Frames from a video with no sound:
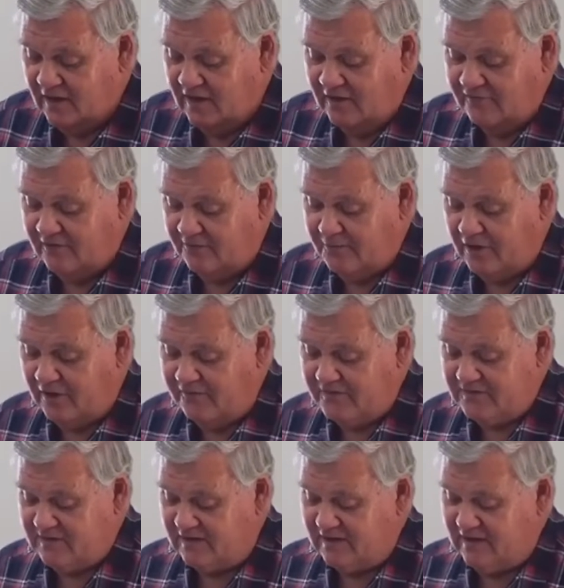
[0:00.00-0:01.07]
For
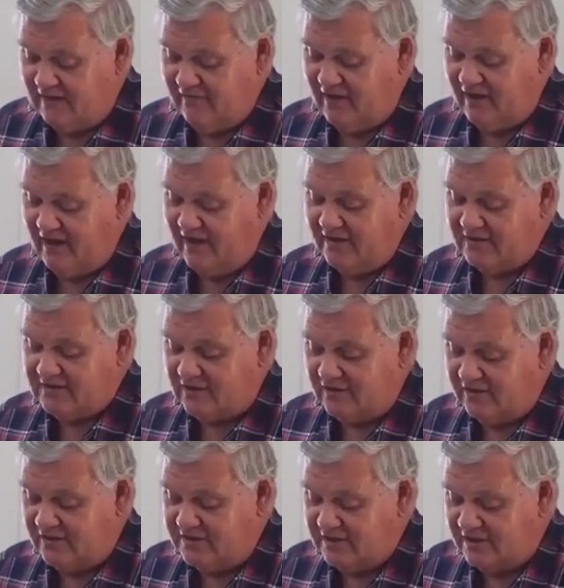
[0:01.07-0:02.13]
prophecy never had its
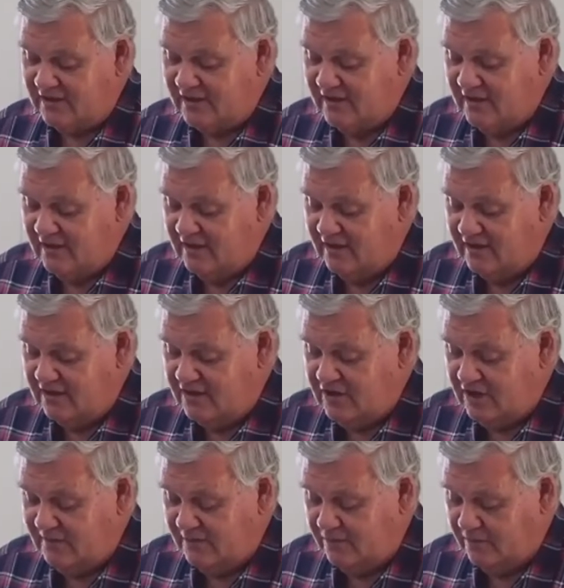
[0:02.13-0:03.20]
origin in the
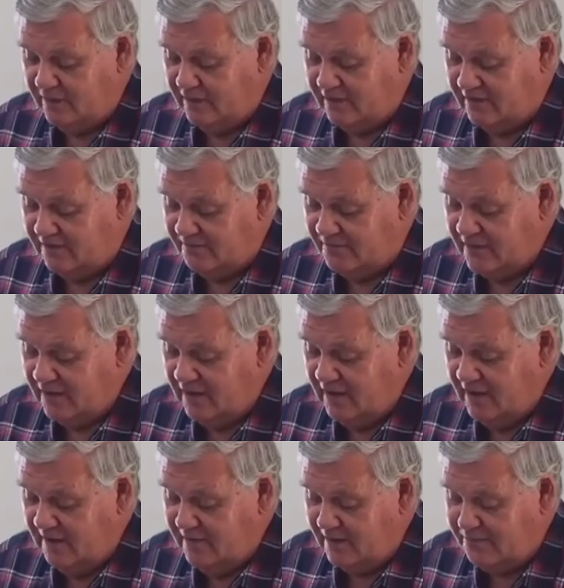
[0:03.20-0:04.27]
human will.
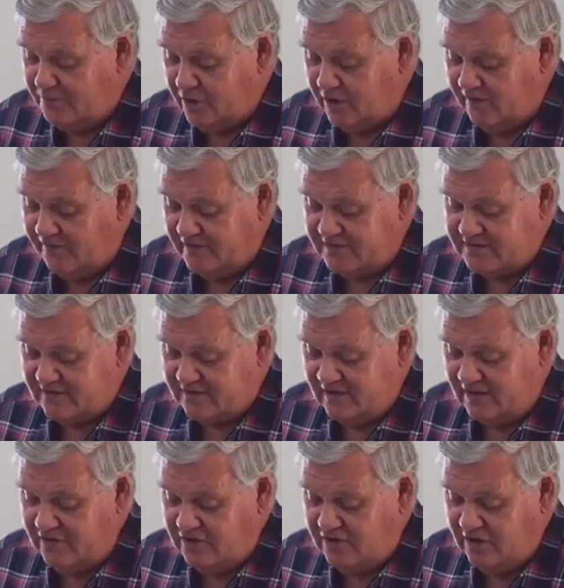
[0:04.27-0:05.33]
But prophets,
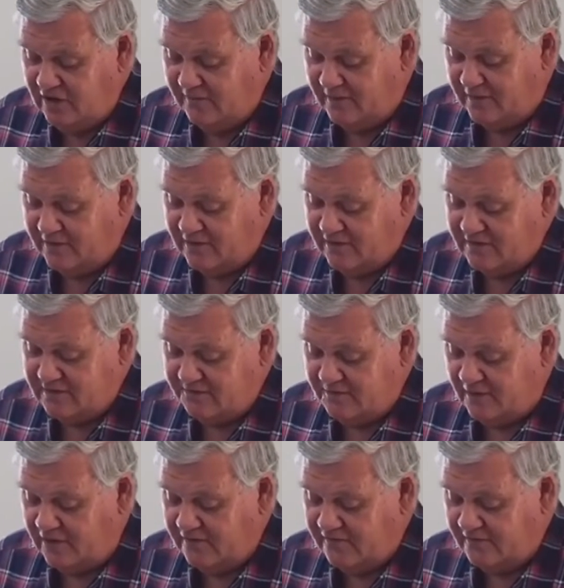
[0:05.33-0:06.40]
though human,
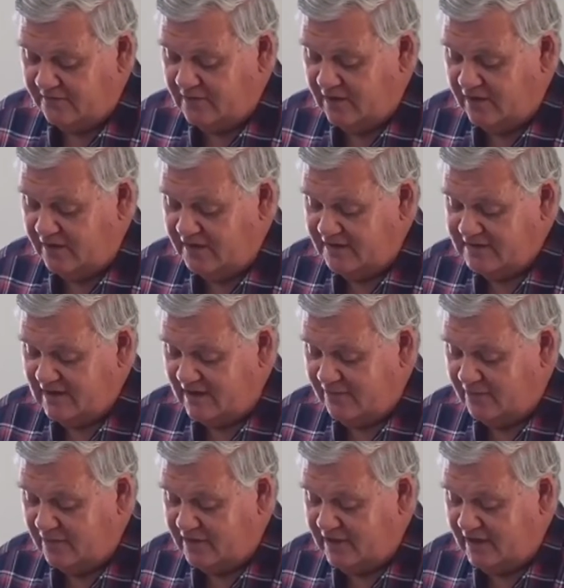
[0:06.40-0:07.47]
spoke from God as they
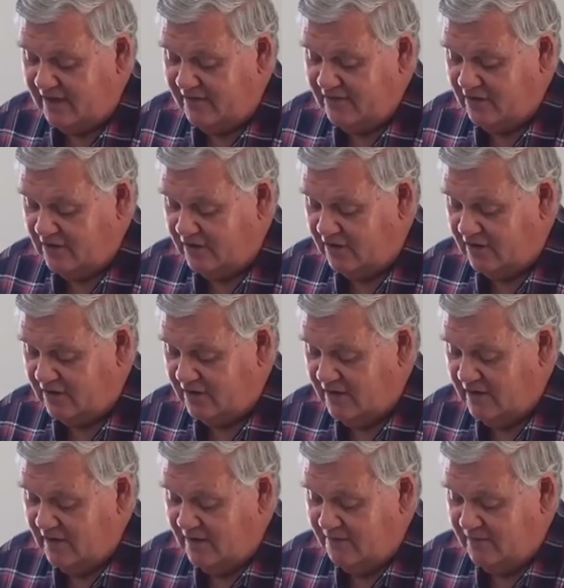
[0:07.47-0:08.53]
were carried along
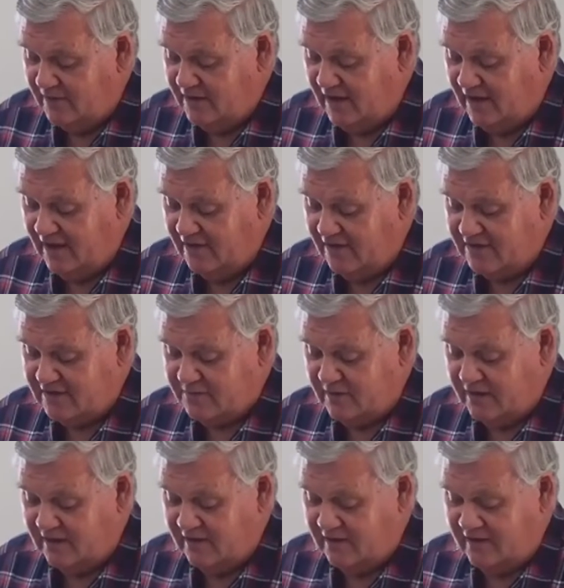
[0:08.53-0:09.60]
by the Holy Spirit.